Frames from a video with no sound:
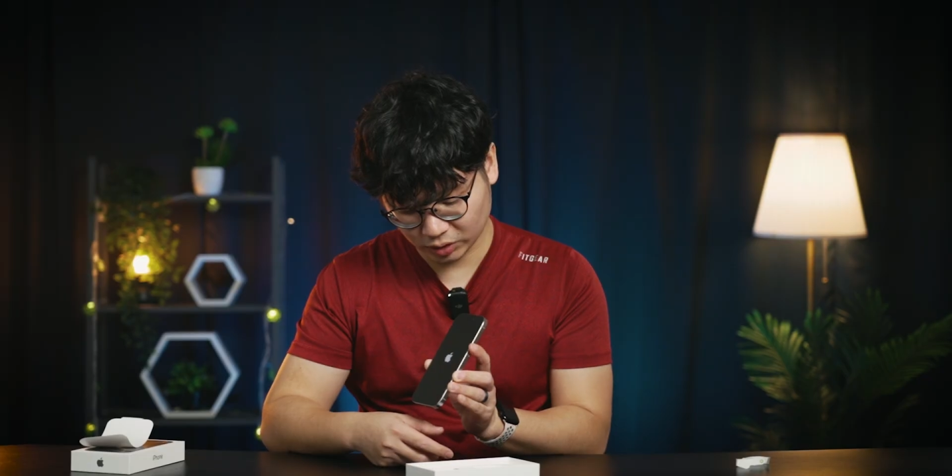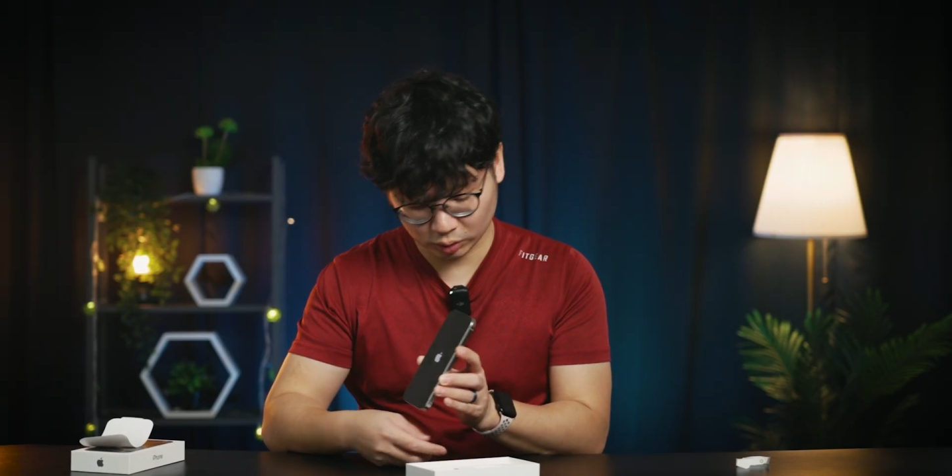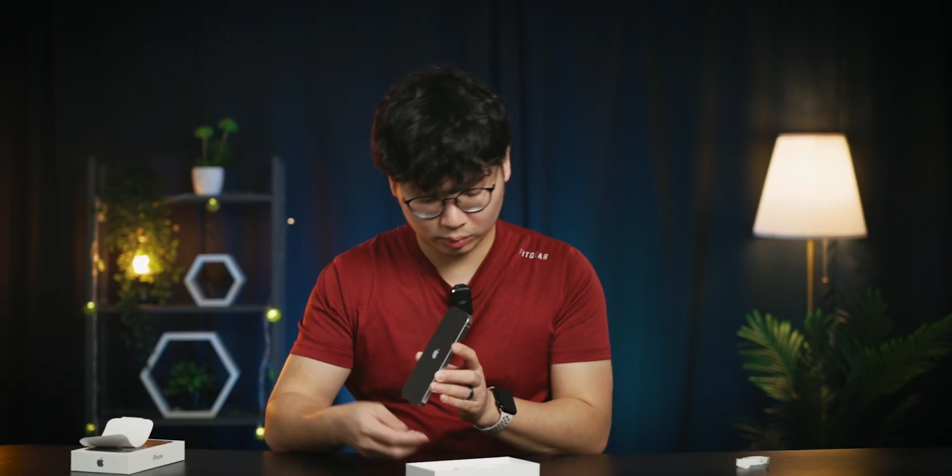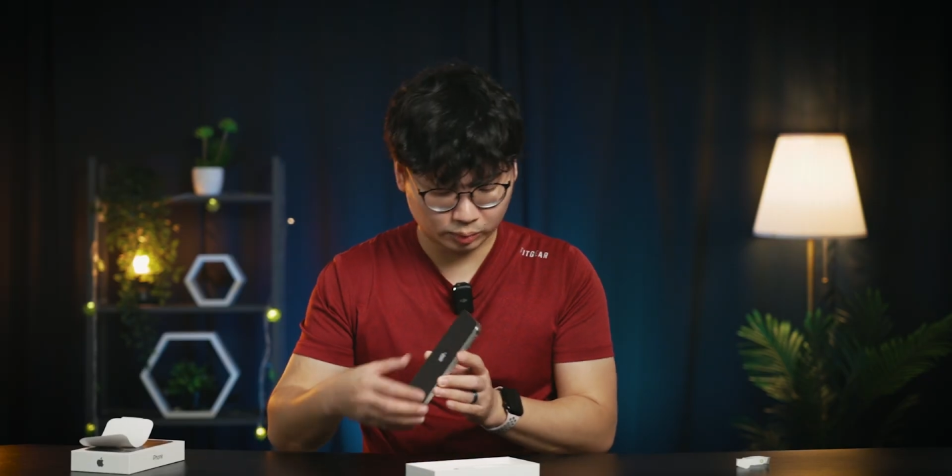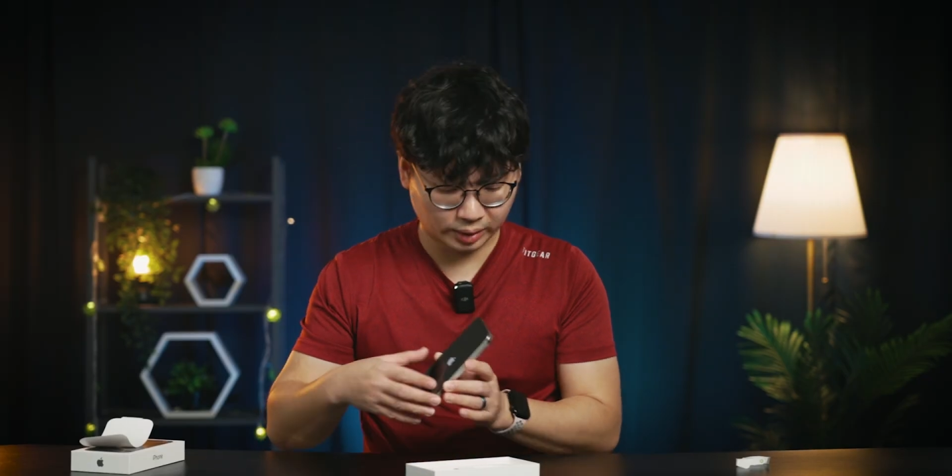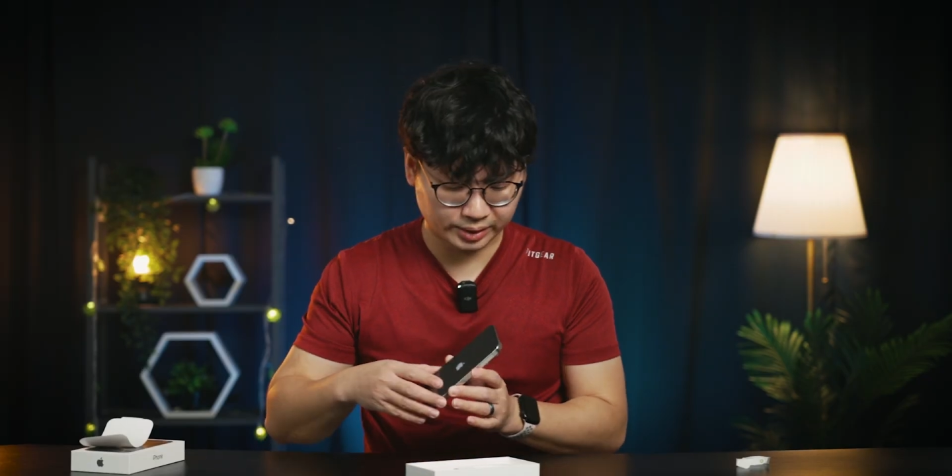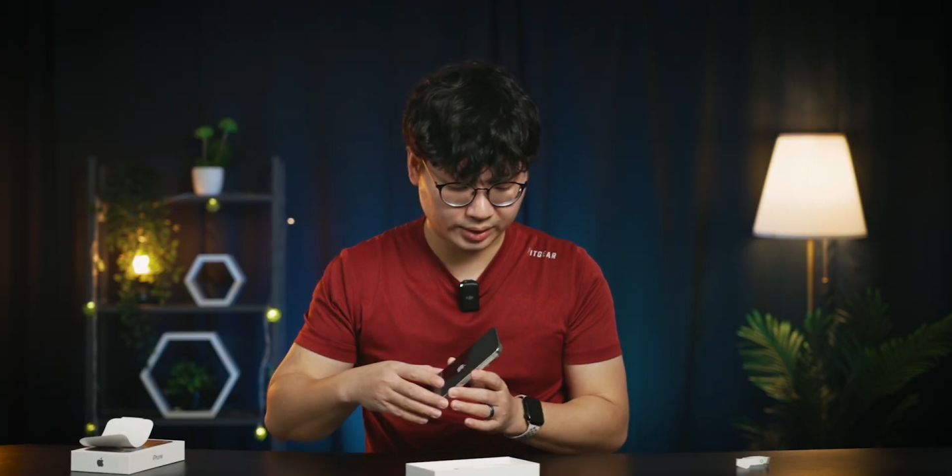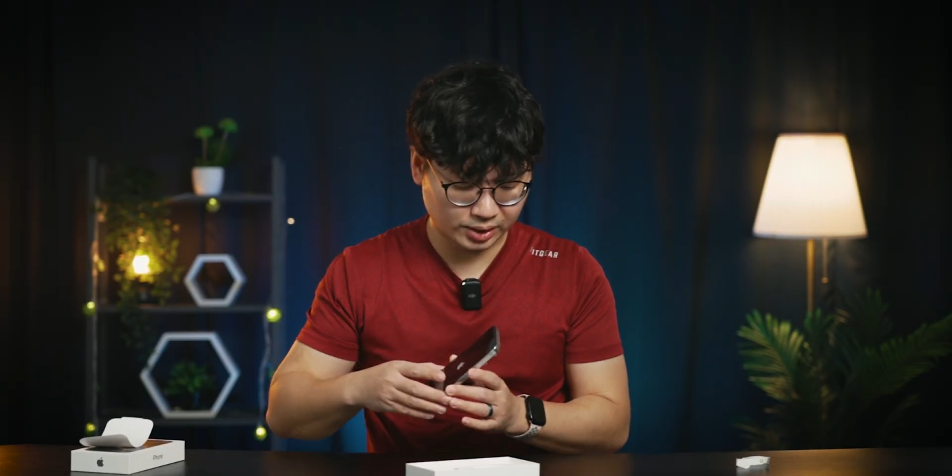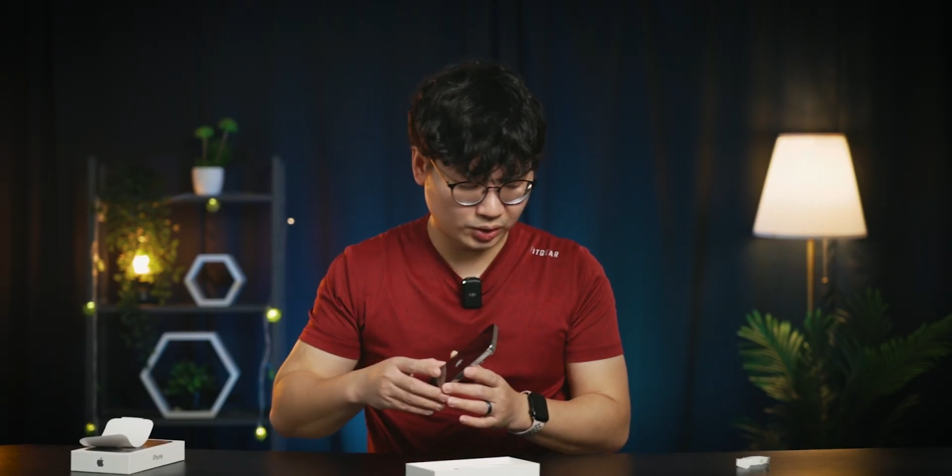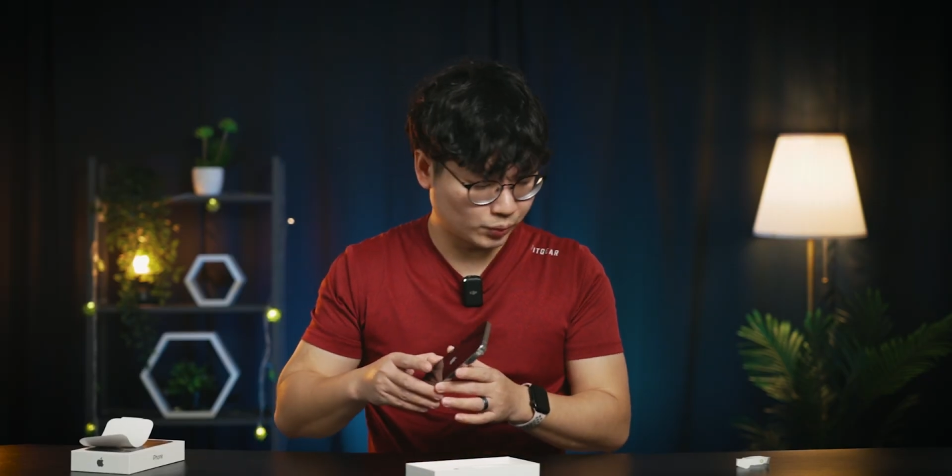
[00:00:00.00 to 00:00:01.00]
So while
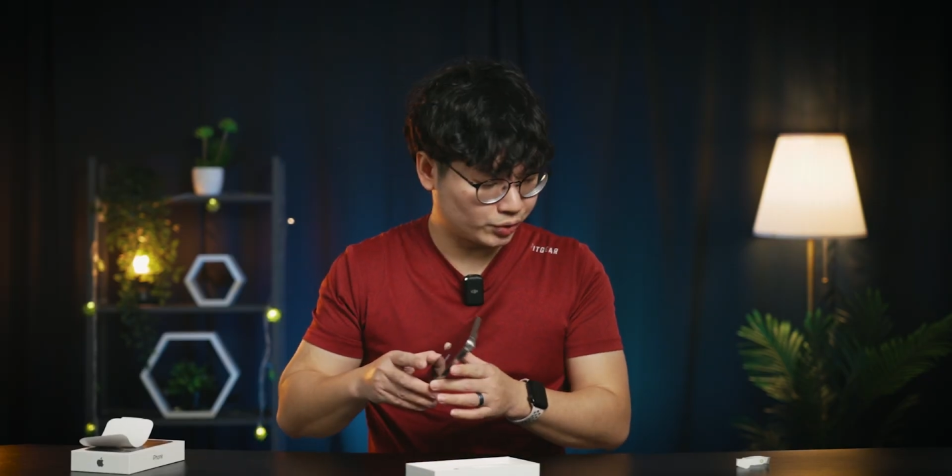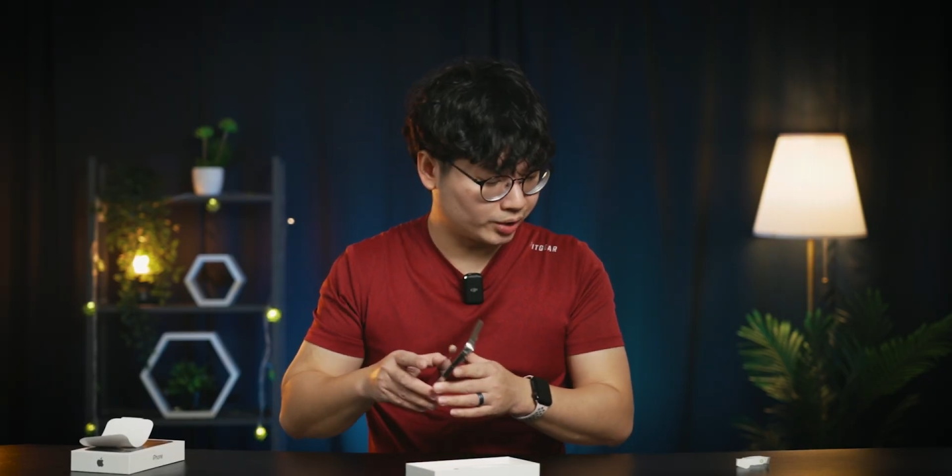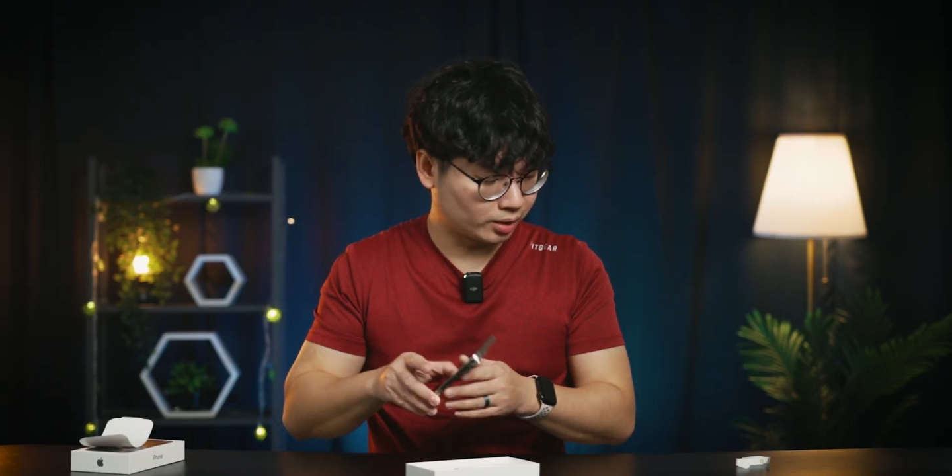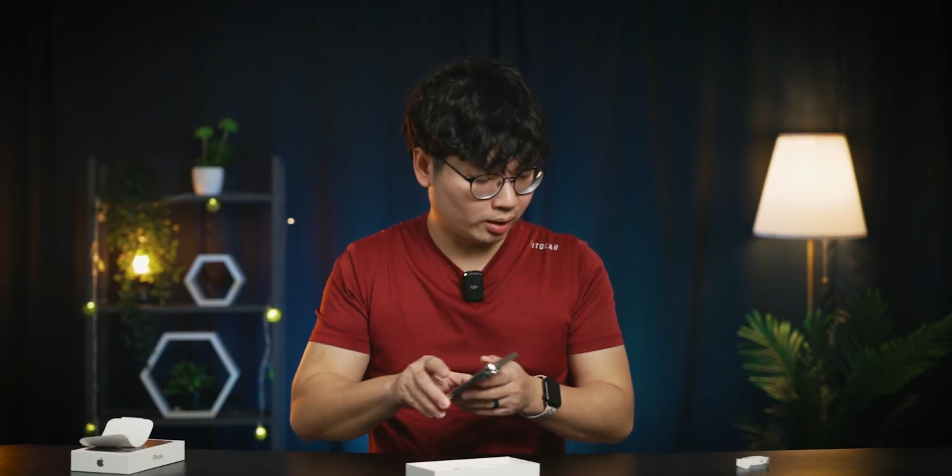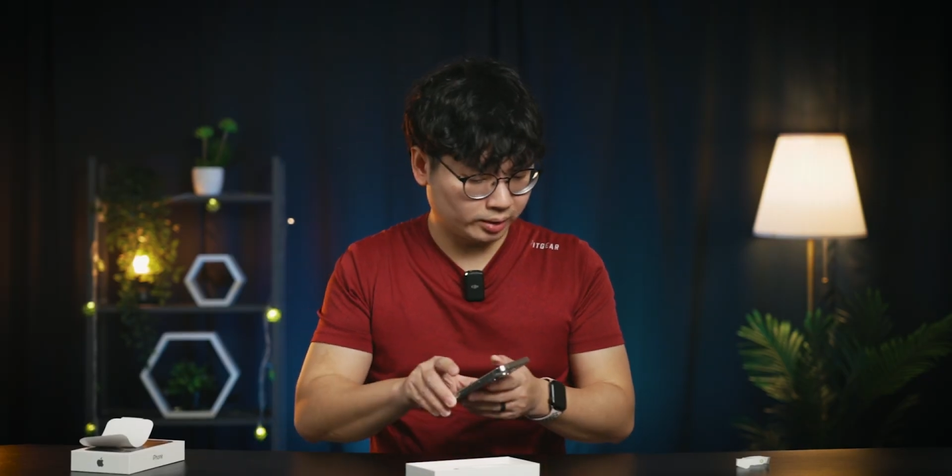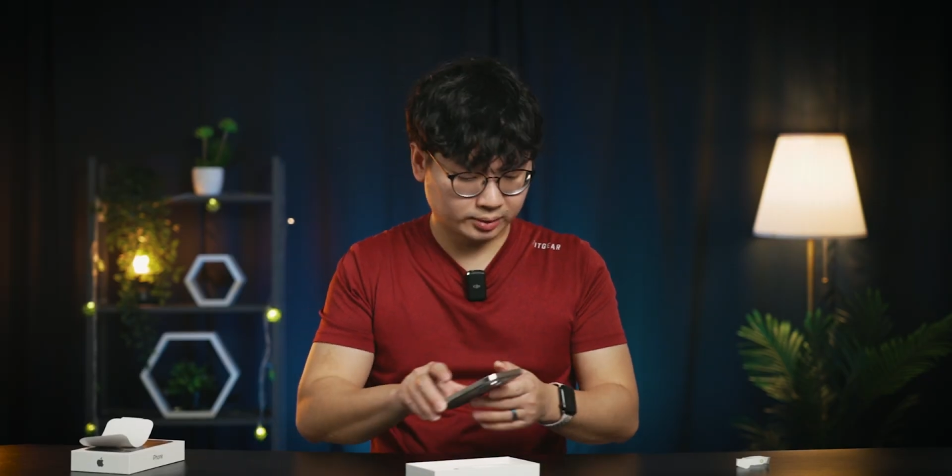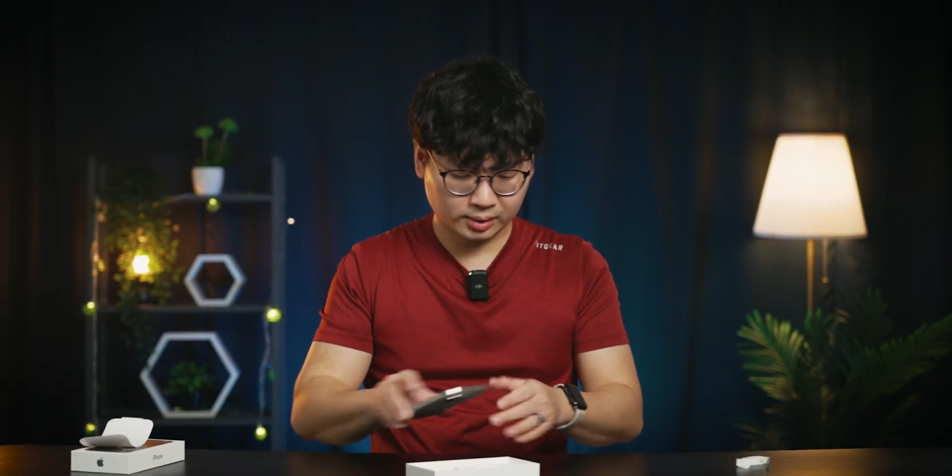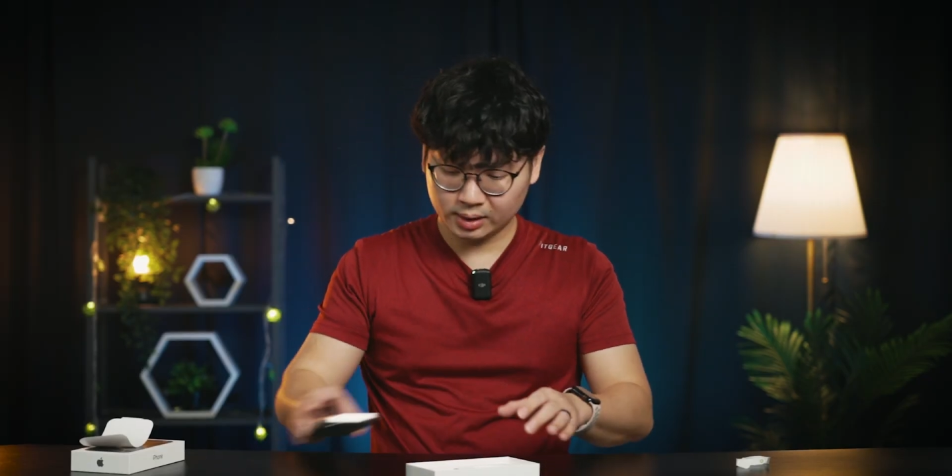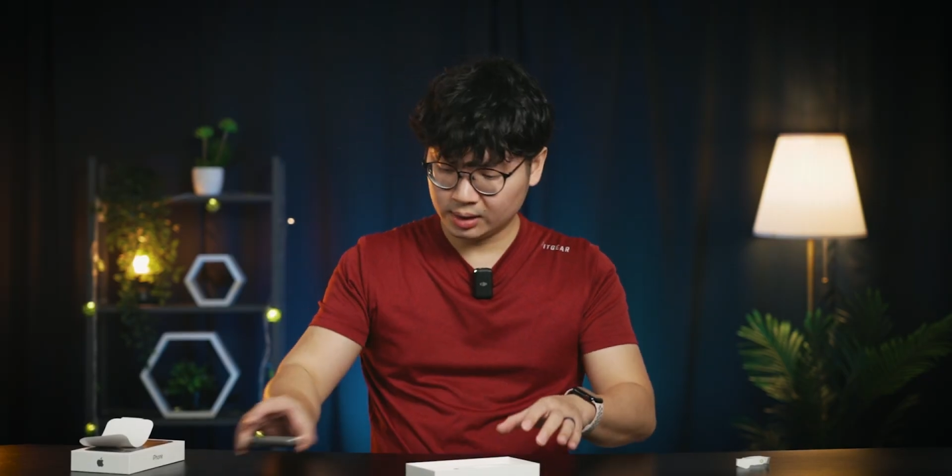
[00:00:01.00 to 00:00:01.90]
this is switching on,